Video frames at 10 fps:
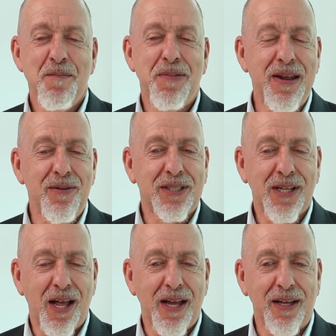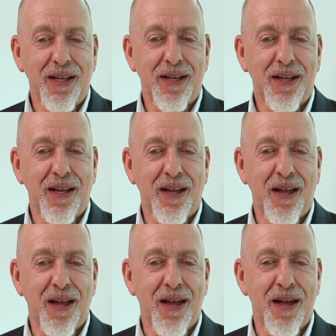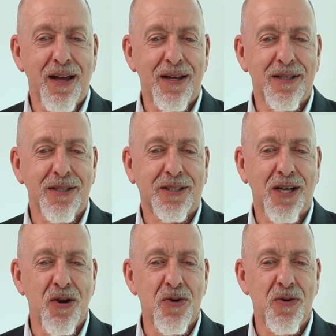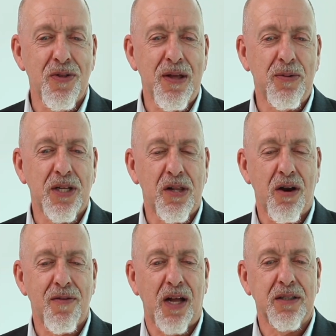But it was like, so there was a lot of